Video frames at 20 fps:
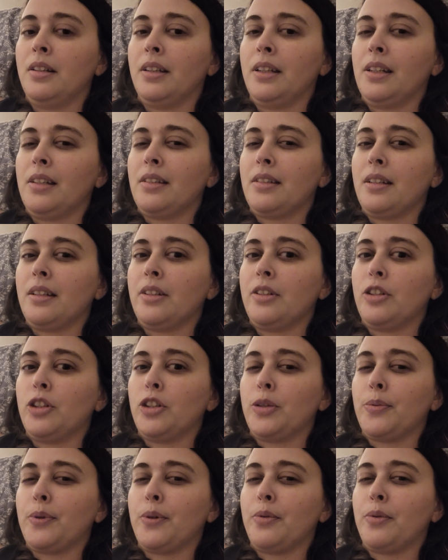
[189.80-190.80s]
Guess I've
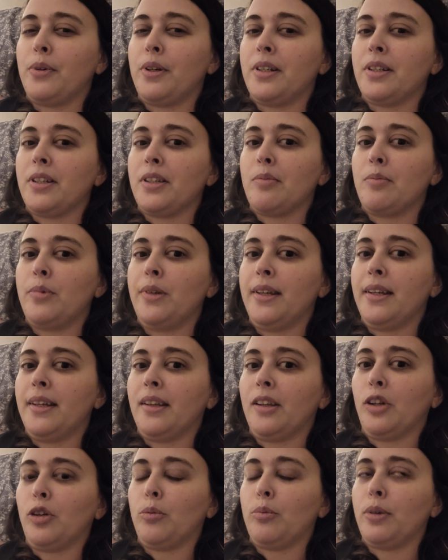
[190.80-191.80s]
just been wanting to speak a
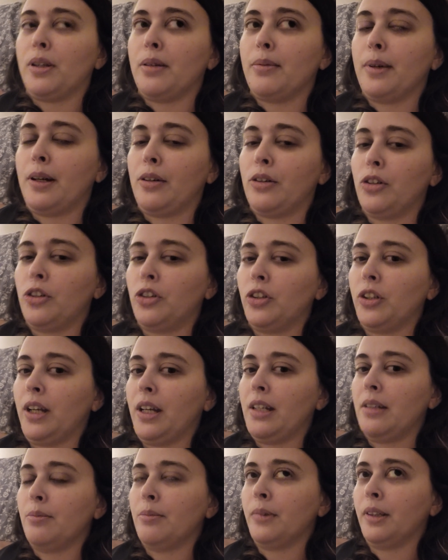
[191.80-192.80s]
little bit about
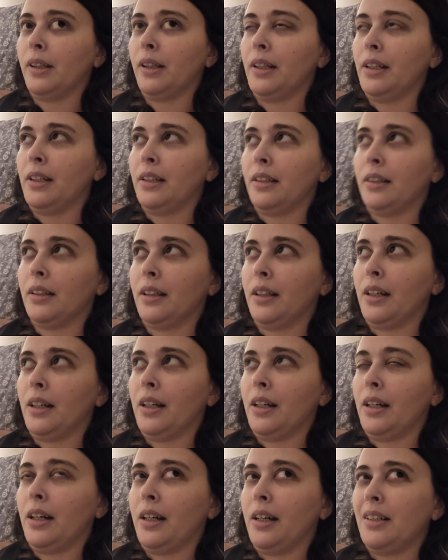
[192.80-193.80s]
shame. Like,
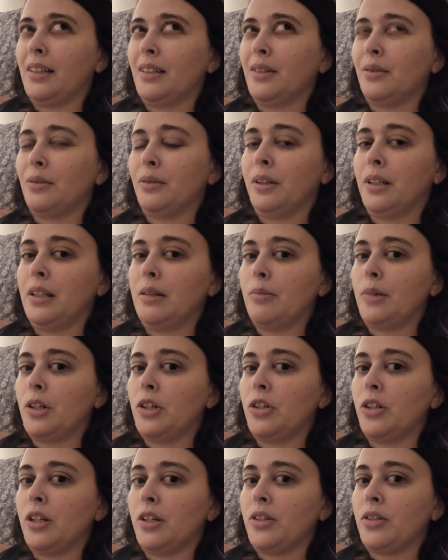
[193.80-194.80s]
I didn't really eat
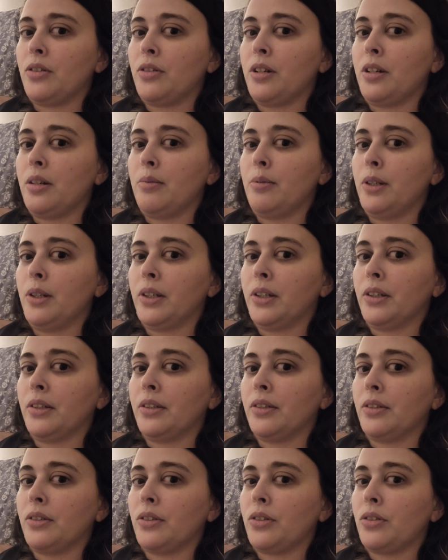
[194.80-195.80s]
much yesterday
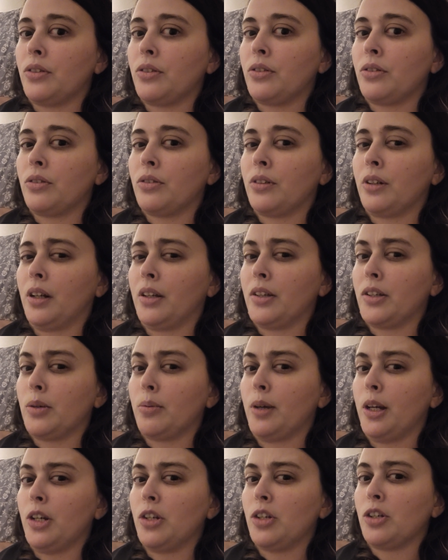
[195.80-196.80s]
because
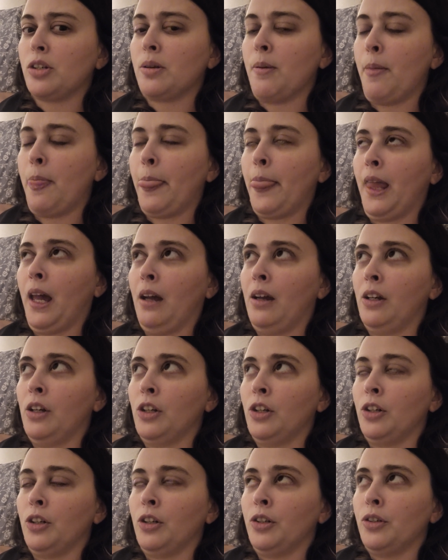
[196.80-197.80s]
constipation.
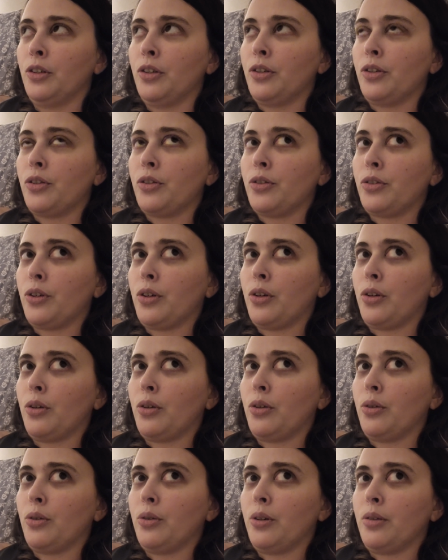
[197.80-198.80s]

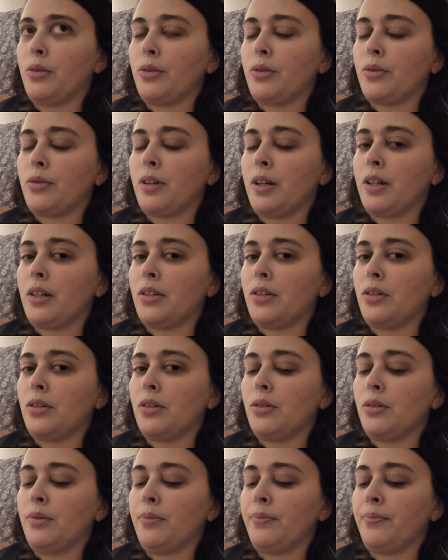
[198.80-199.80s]
So I was trying
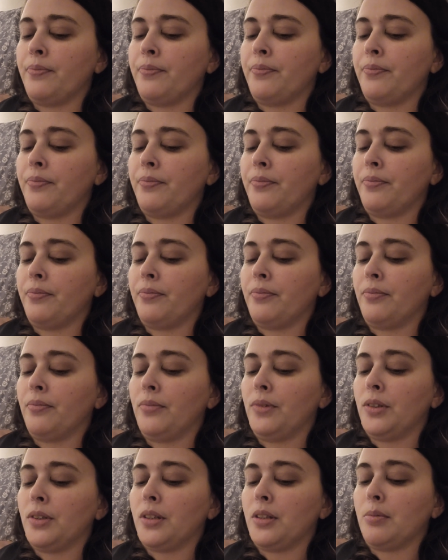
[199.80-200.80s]
to
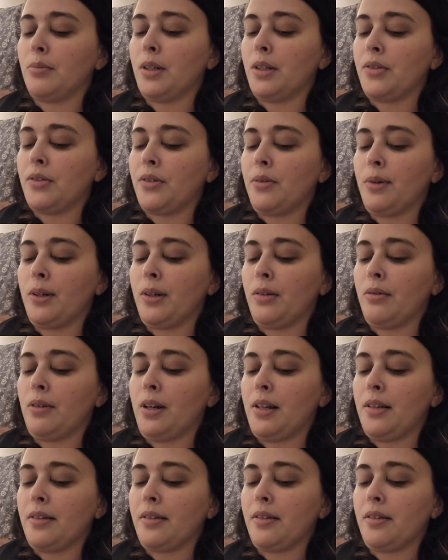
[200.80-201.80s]
just give my stomach a
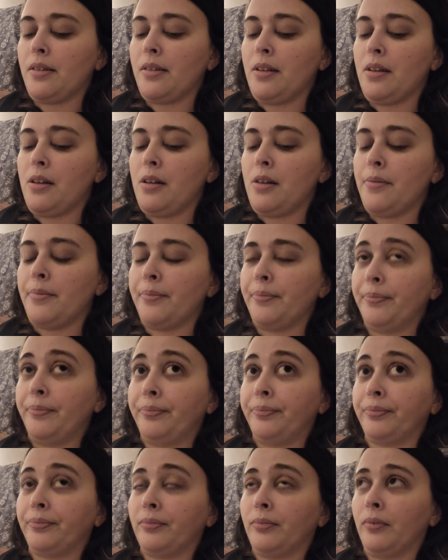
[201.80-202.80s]
rest there.
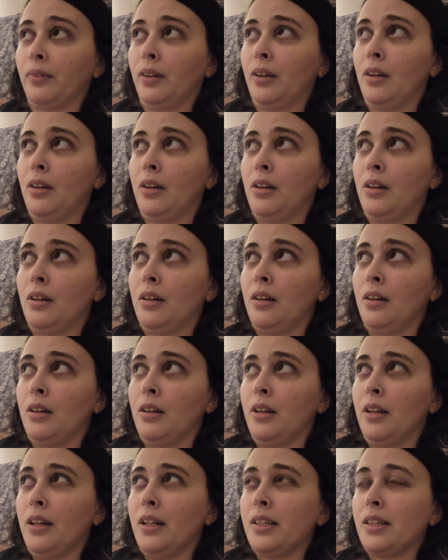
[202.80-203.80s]

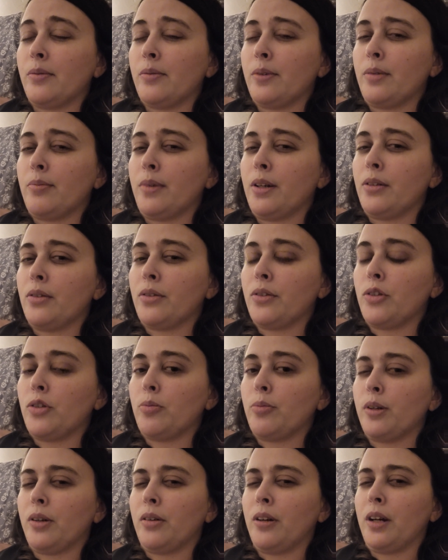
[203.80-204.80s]
I ate some tomato
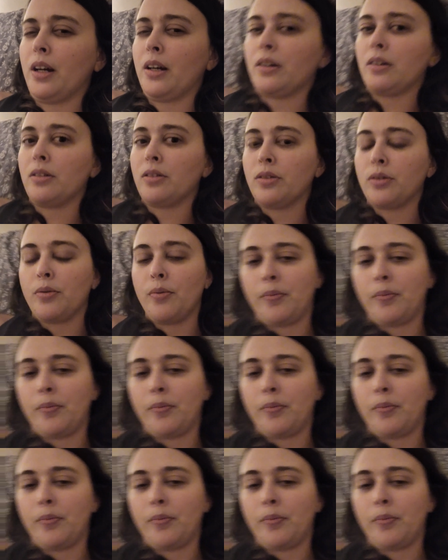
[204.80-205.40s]
soup and crackers.